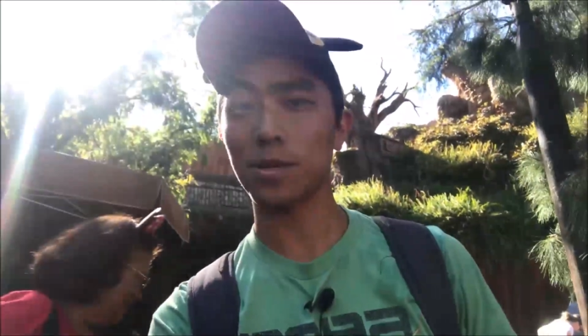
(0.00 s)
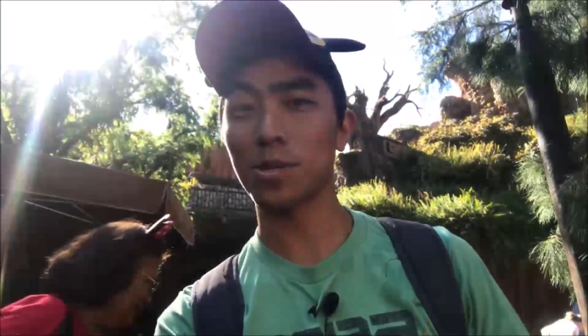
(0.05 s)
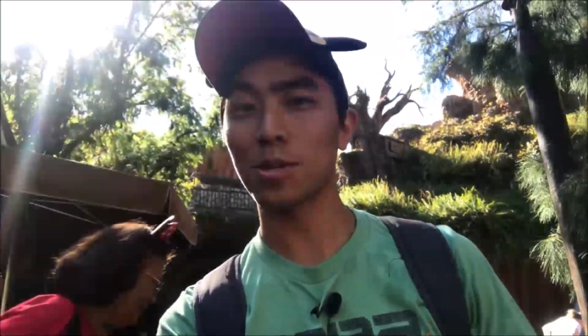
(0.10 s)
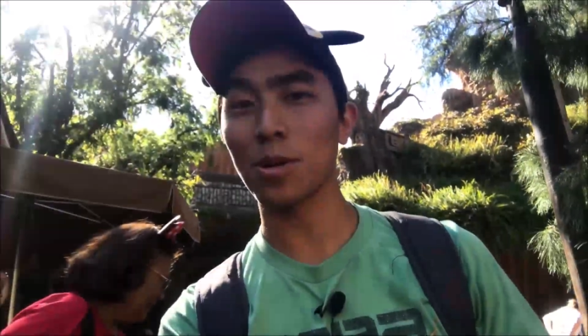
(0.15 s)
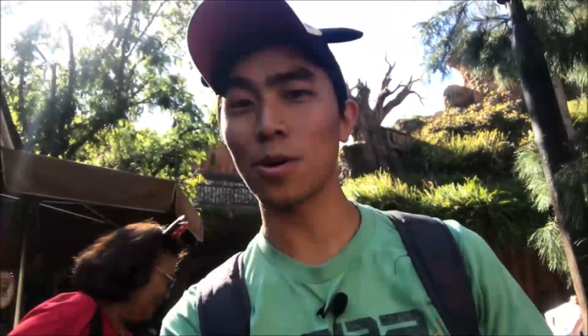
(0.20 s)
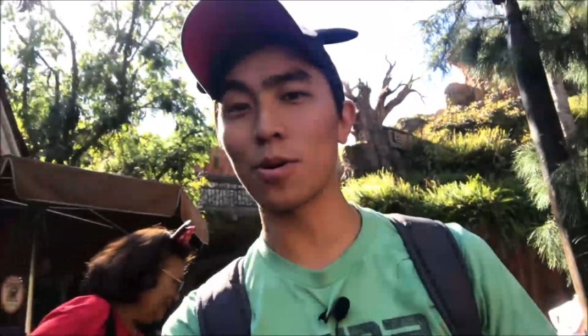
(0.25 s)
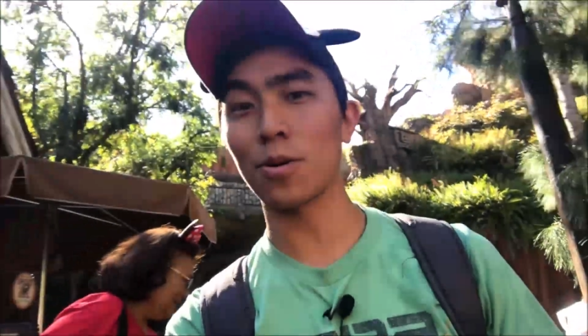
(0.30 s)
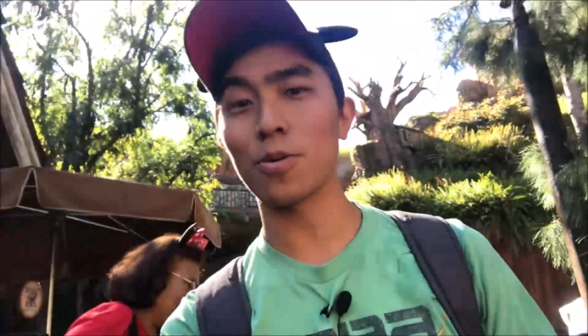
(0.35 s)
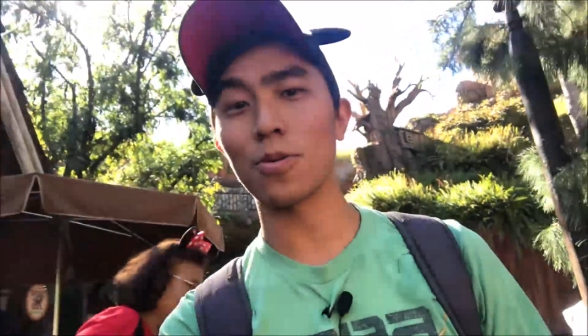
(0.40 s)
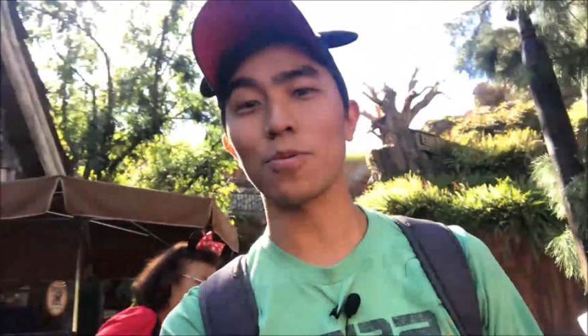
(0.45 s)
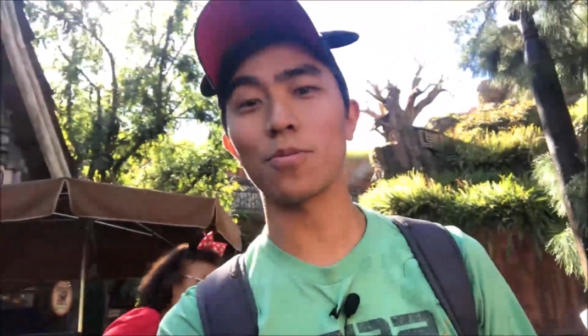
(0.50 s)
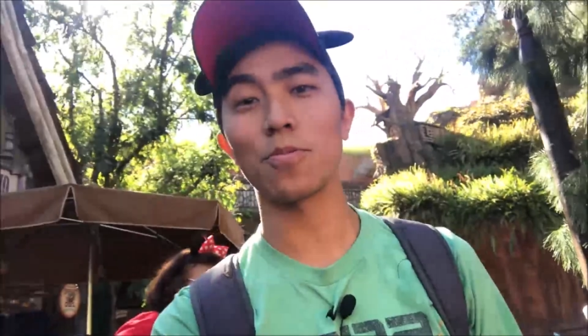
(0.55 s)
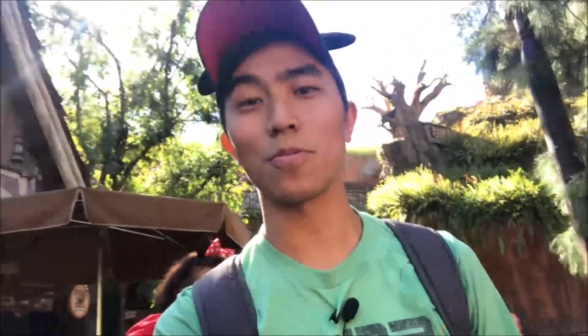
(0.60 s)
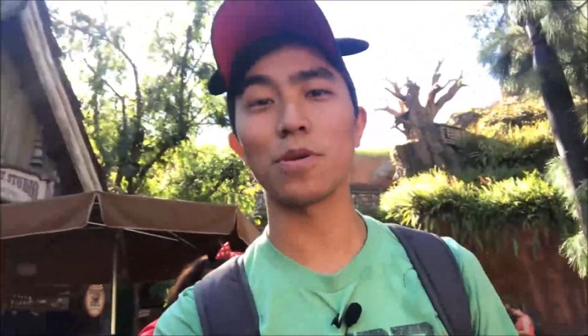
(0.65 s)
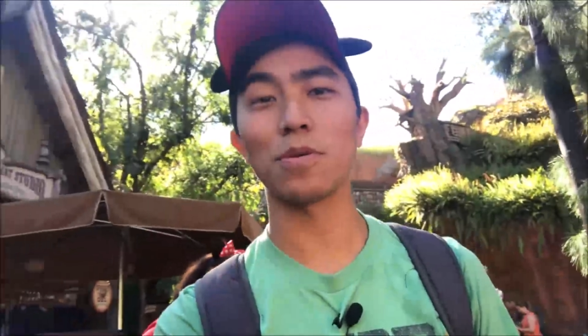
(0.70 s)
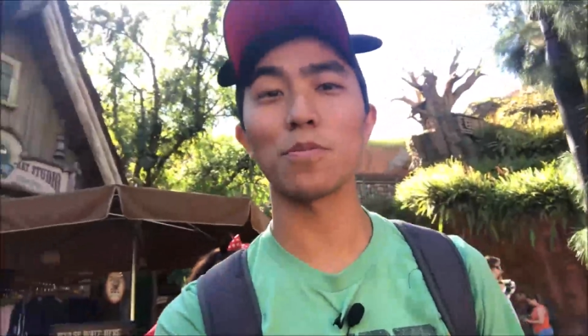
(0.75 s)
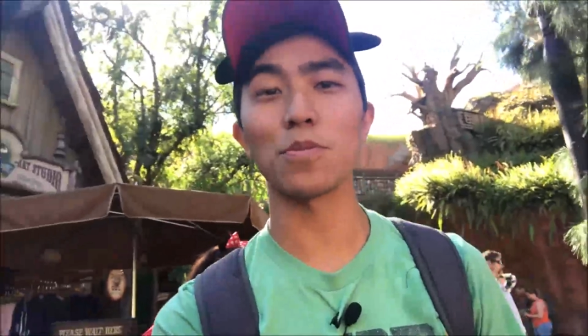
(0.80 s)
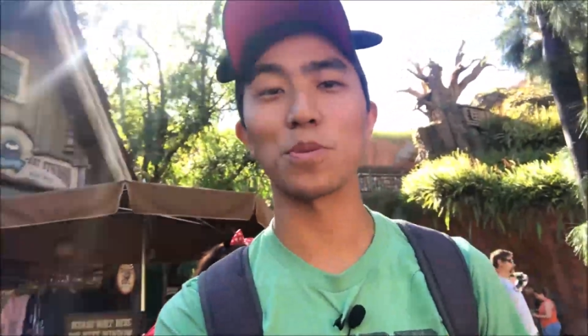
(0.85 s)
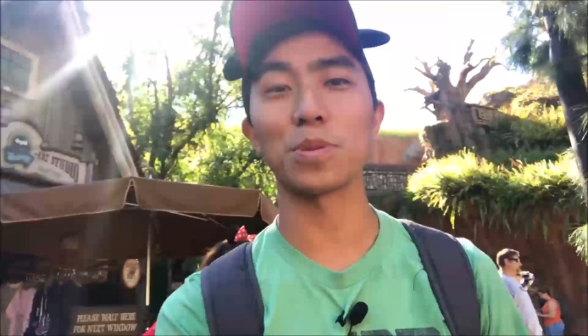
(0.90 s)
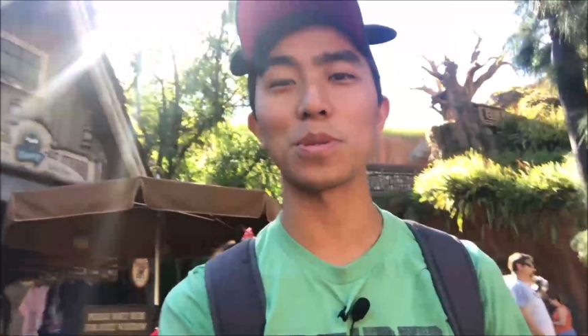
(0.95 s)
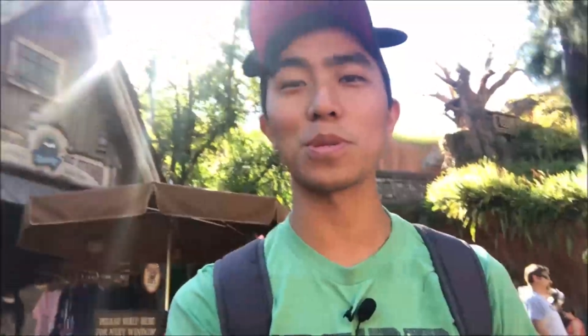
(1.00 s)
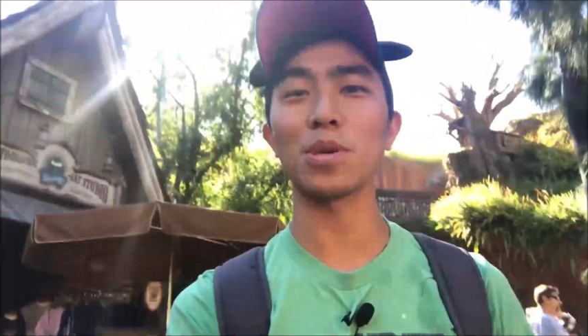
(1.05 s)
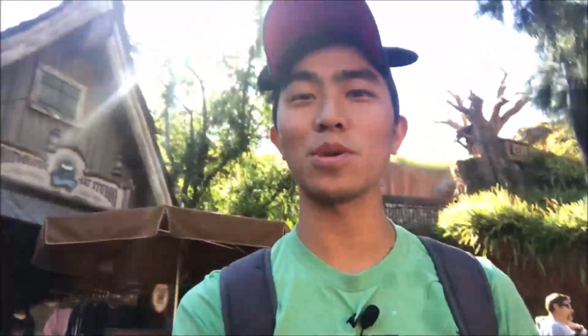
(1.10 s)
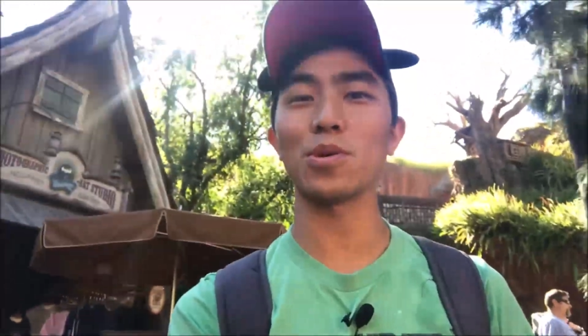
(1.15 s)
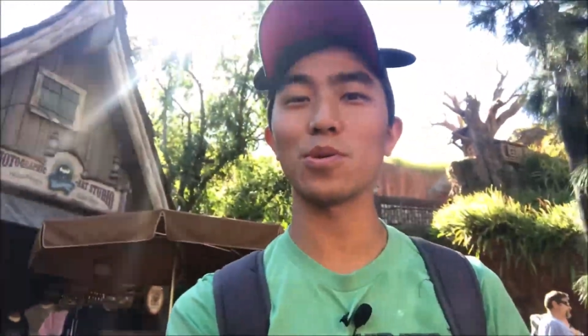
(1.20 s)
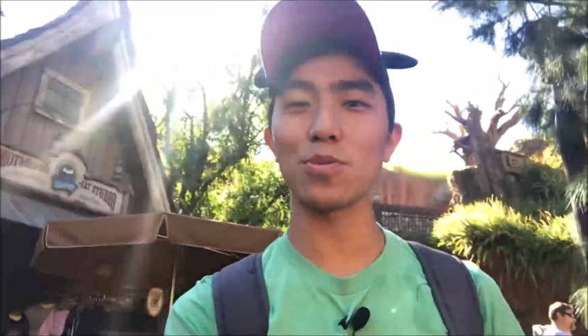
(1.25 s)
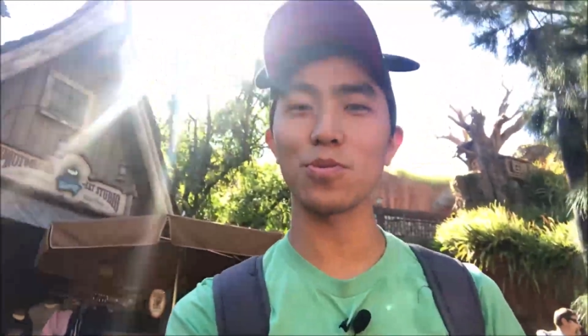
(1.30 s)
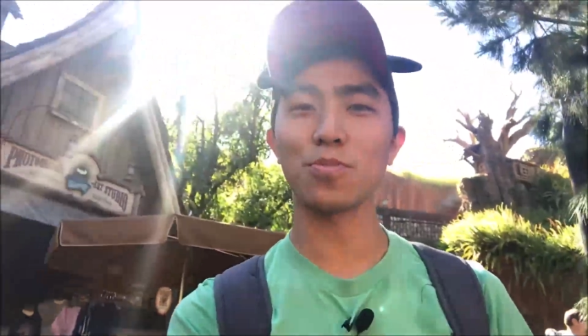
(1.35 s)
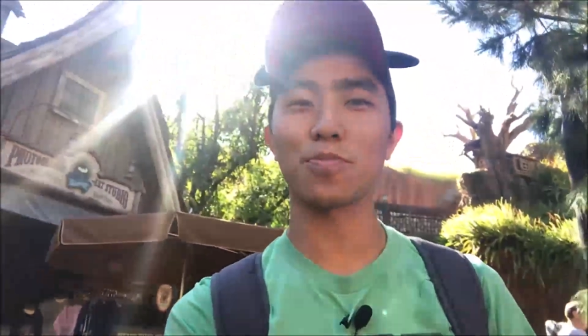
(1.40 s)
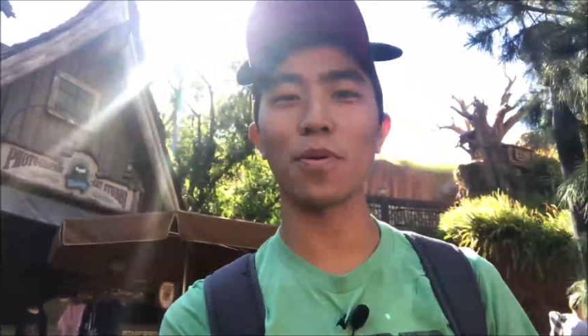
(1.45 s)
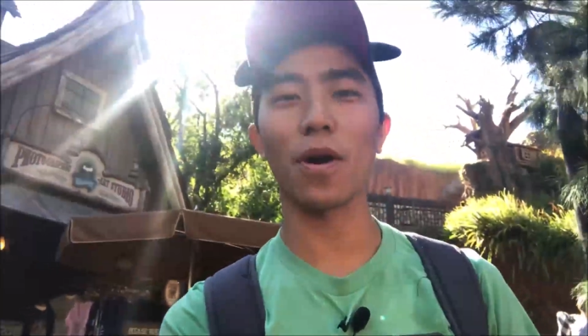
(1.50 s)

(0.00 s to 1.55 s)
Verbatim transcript: So we will see you